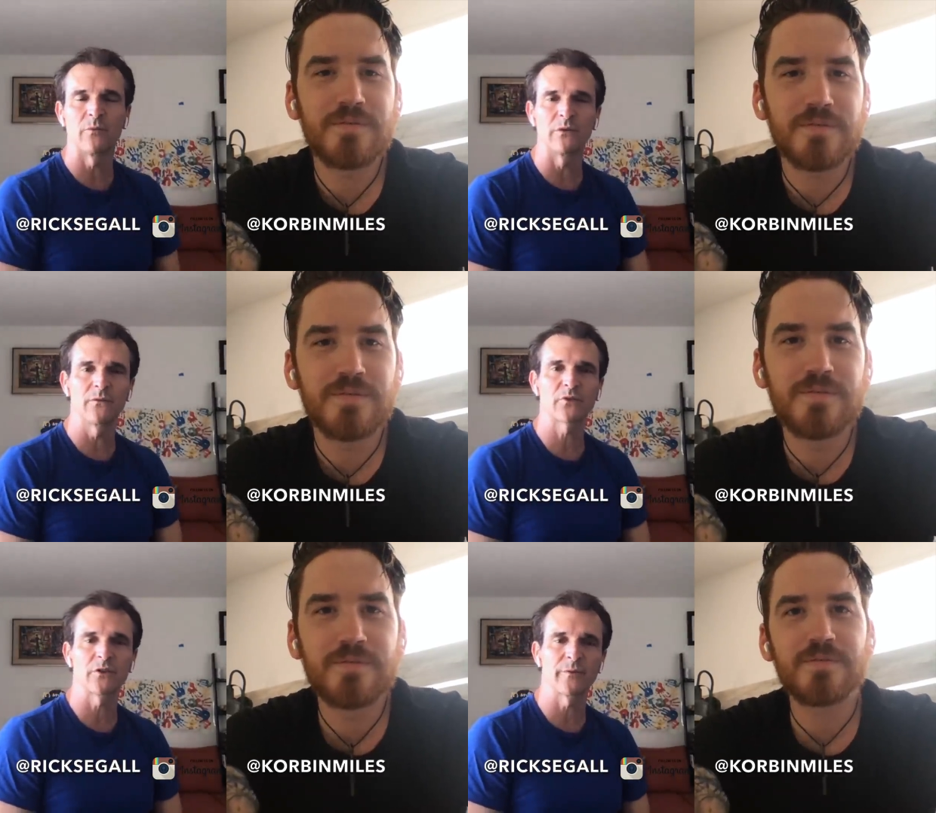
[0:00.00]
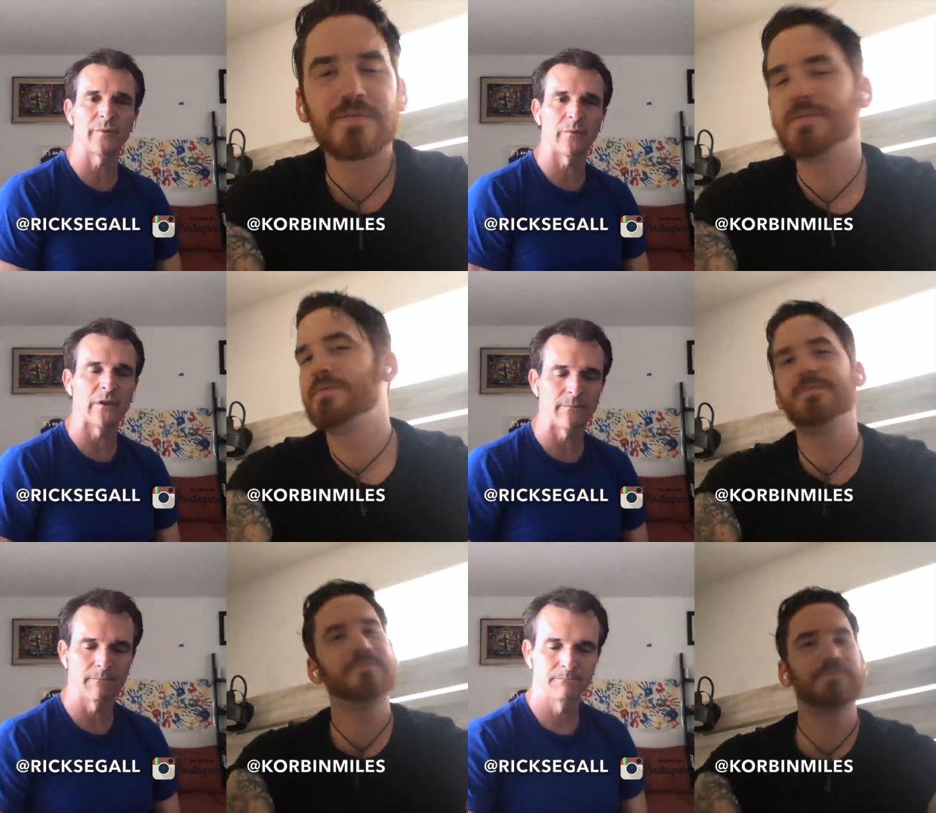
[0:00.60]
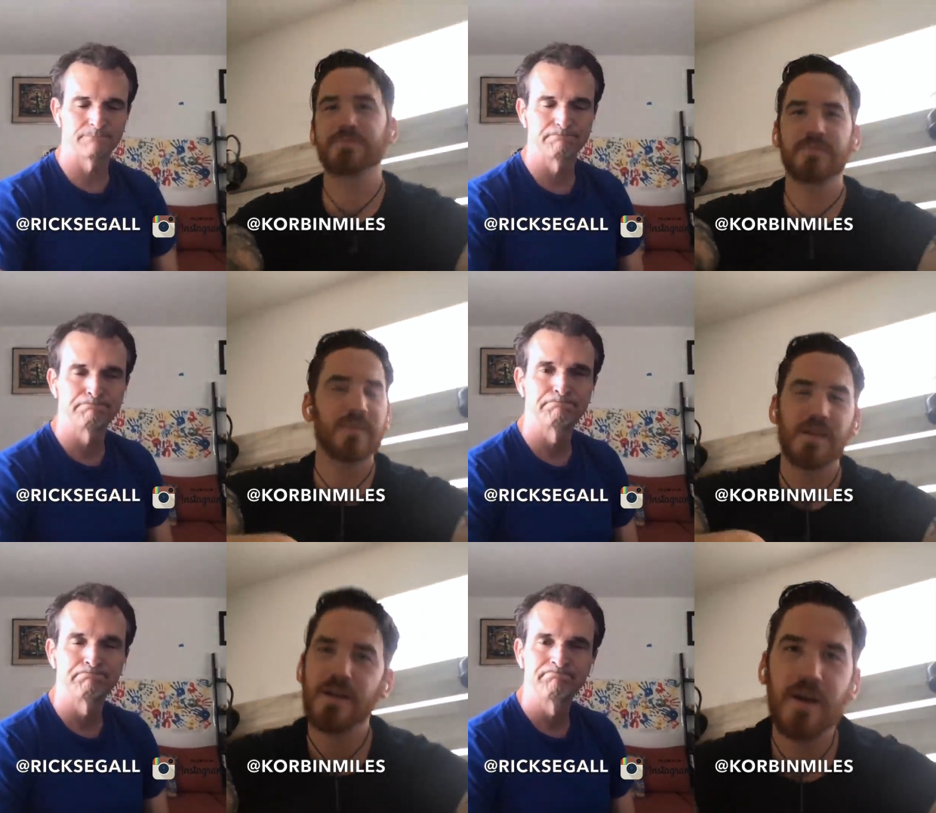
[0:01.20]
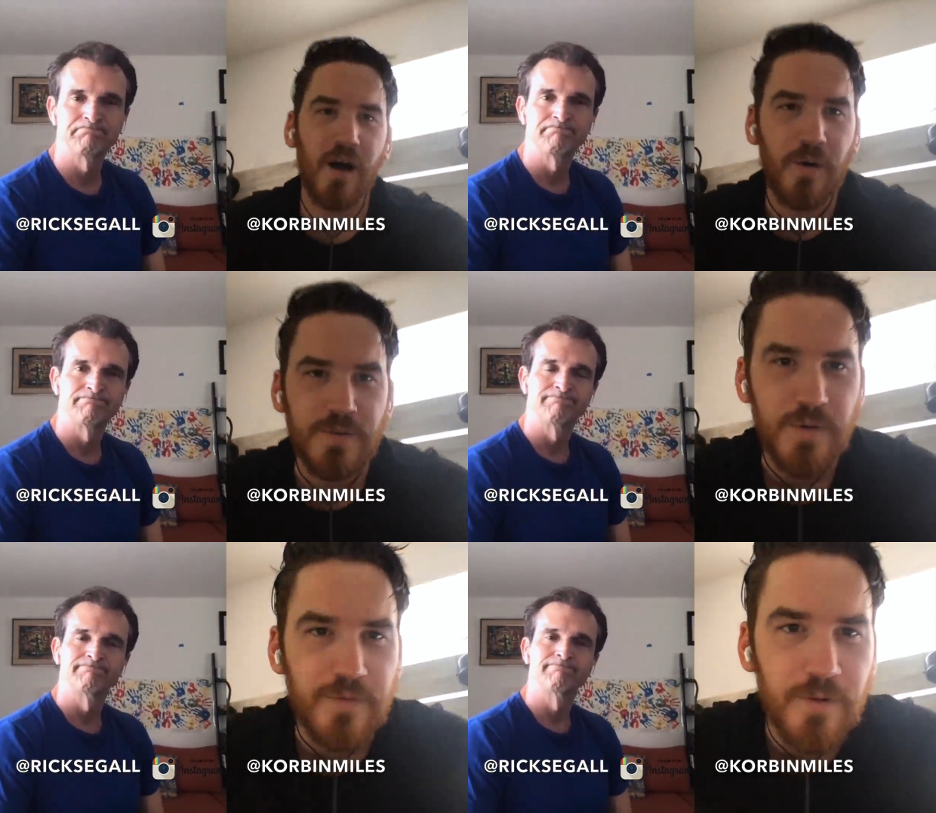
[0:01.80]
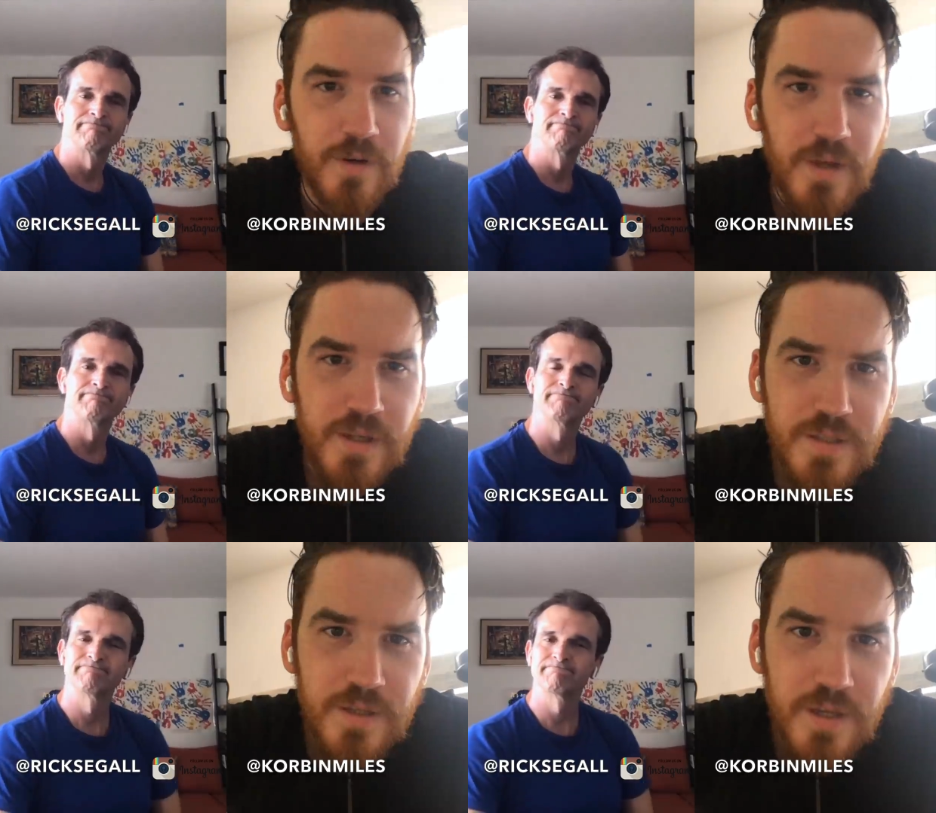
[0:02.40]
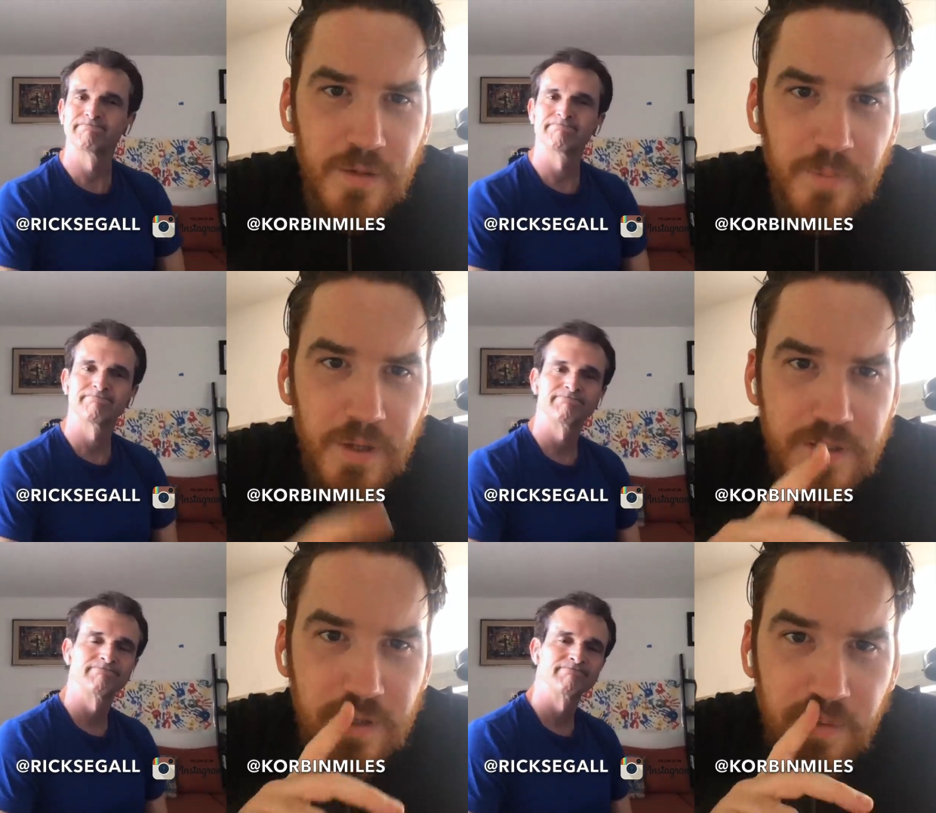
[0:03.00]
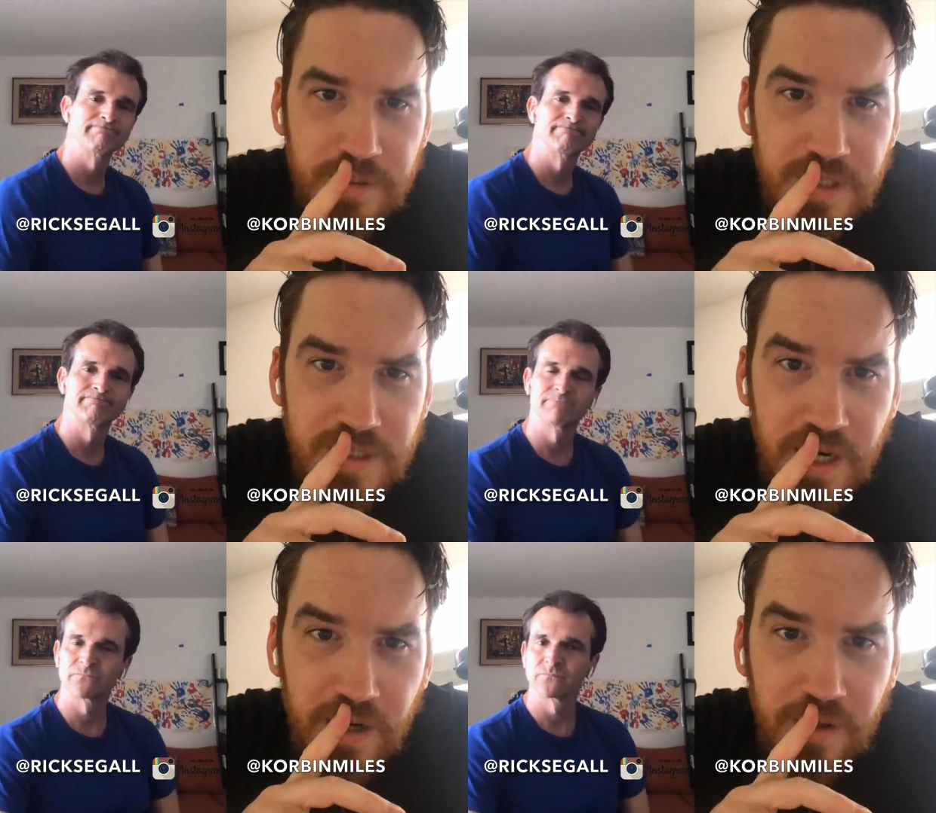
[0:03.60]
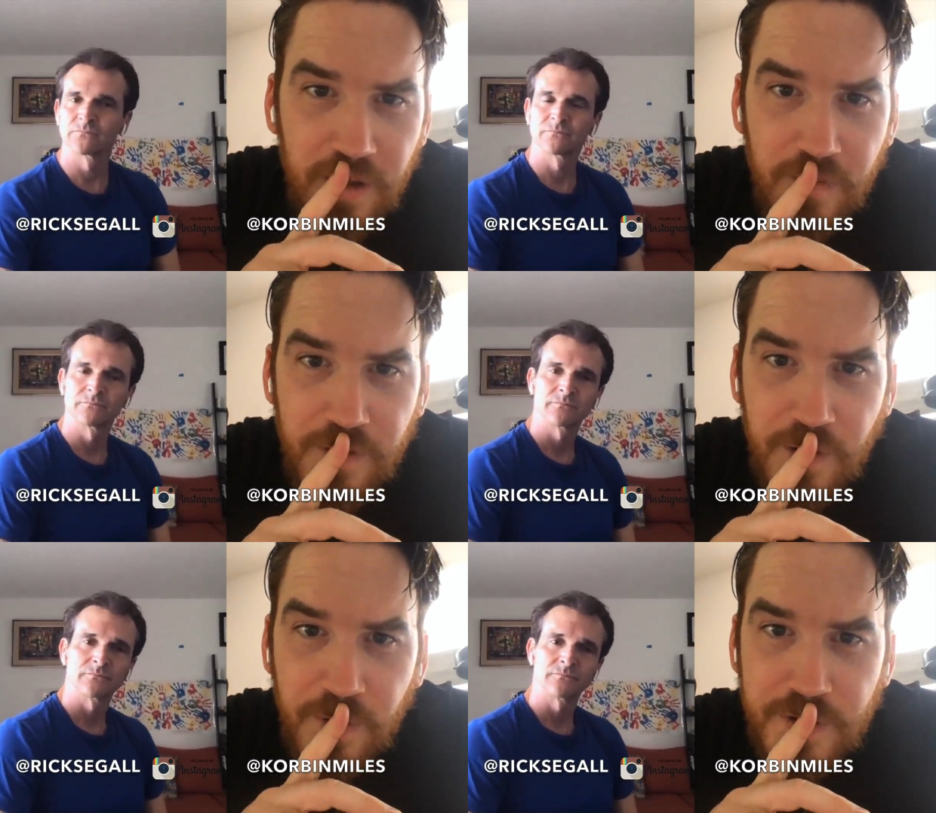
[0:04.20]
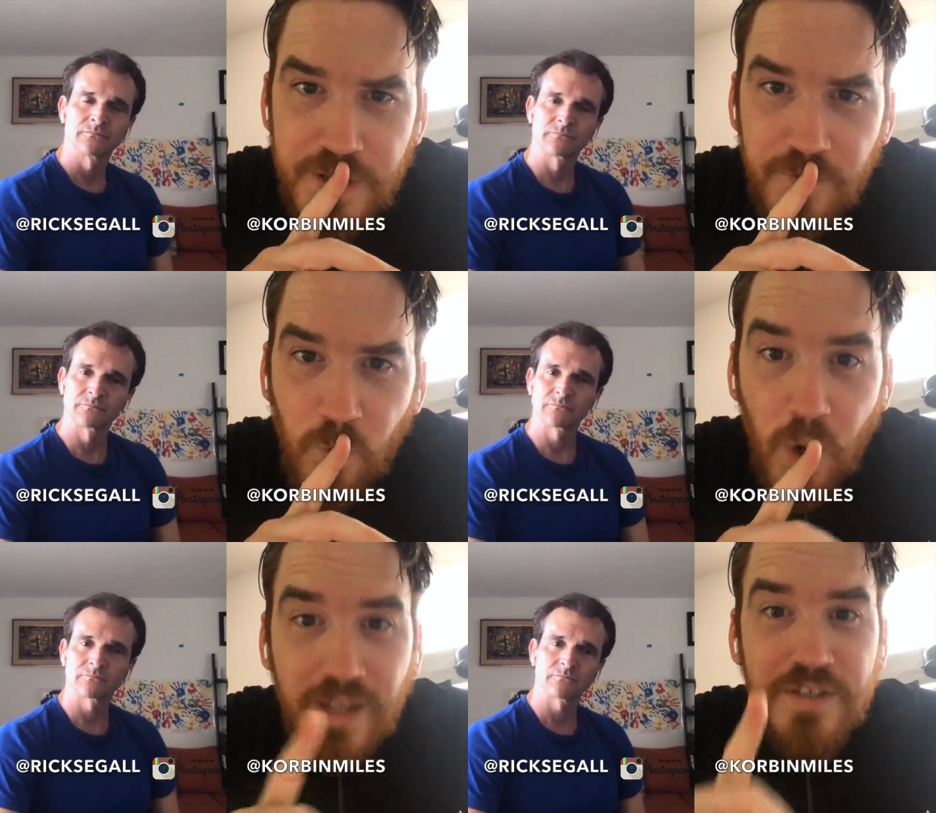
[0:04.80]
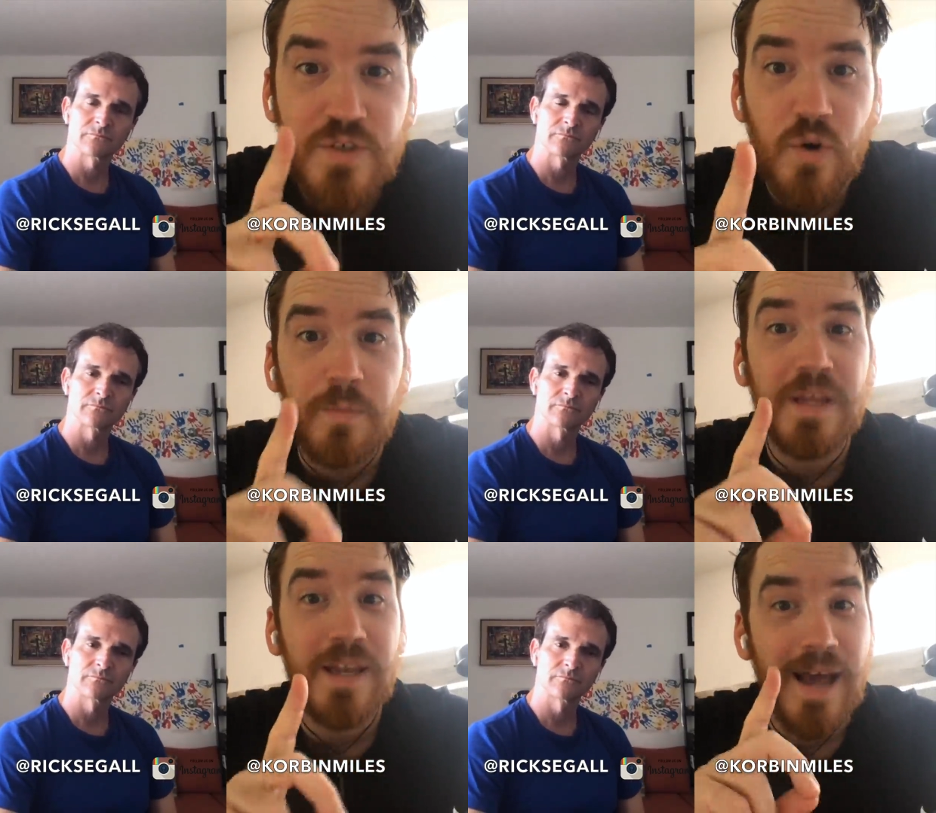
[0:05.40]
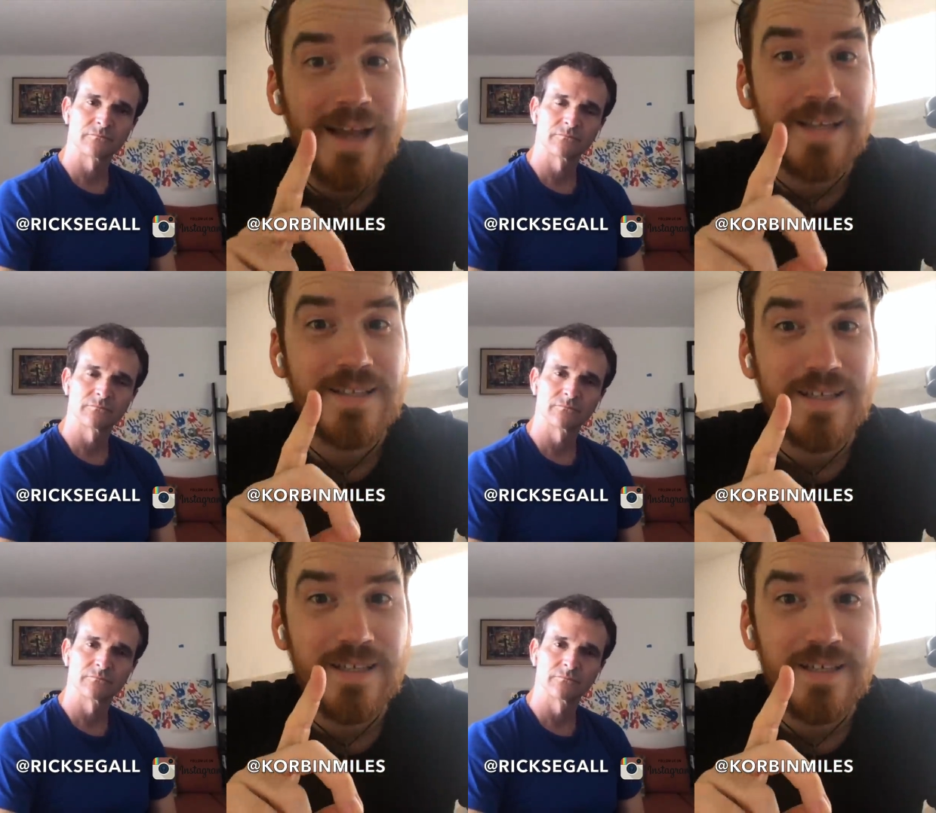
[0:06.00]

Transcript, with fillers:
Speaker 1: you beautiful, stupid baby. Always wonderful. Taking place almost entirely over the course of one stormy night.